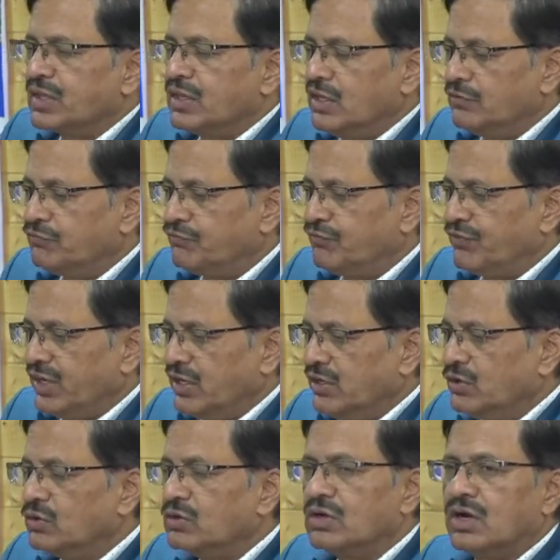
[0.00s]
If
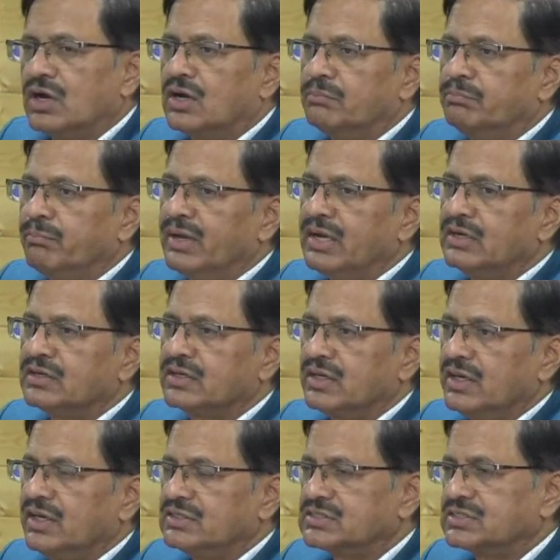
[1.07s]
your
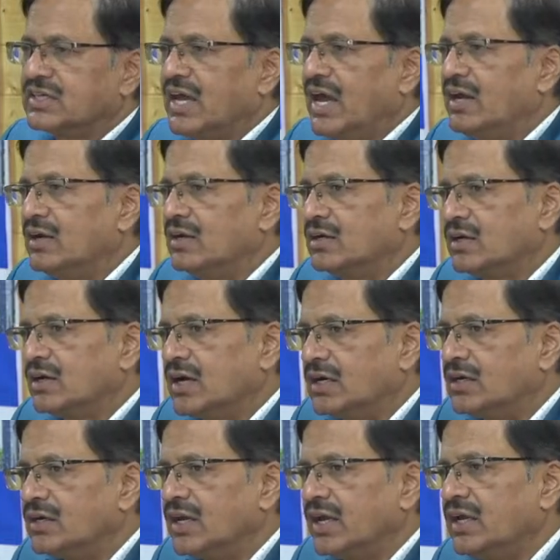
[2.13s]
milk is
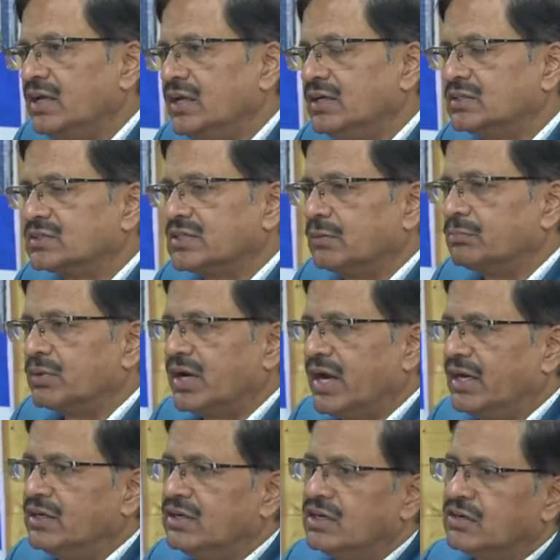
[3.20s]
containing some
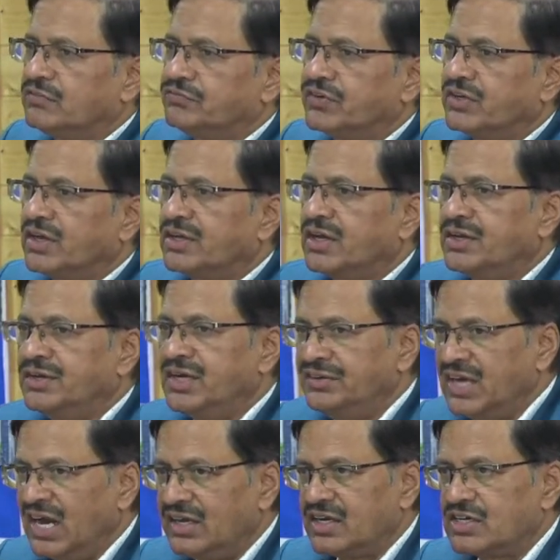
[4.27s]
kind of
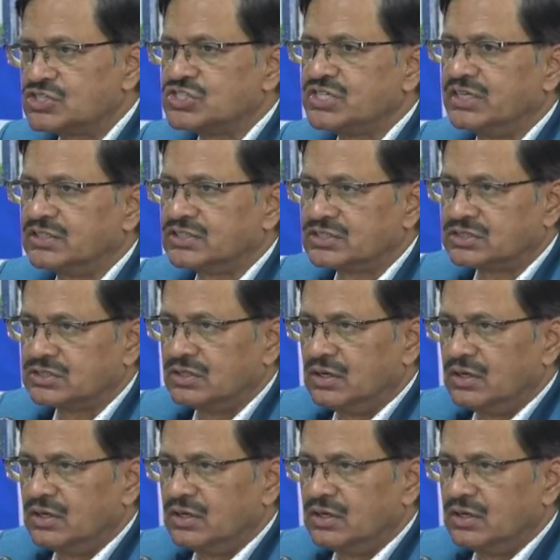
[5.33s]
detergents,